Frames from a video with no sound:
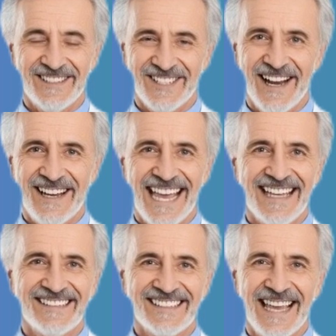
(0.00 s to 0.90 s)
Start
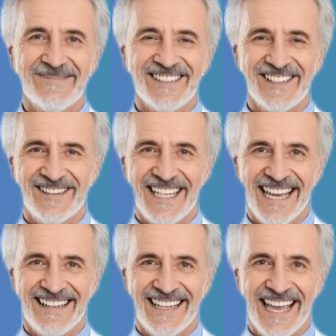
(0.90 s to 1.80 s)
adding salmon to your
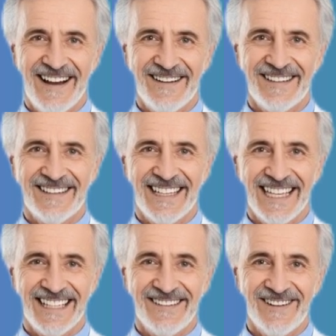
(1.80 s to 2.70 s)
diet now,
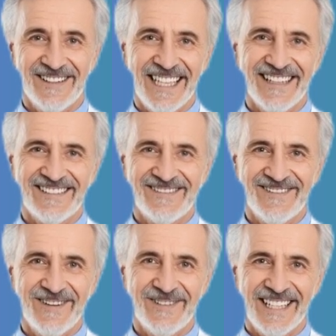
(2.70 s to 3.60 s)
and give your legs the
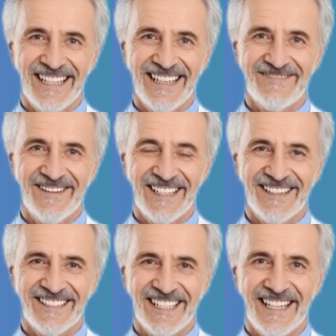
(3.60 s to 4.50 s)
fuel they need for
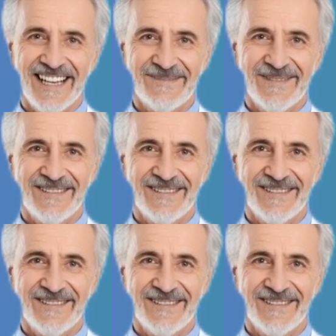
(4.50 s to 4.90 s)
years to come.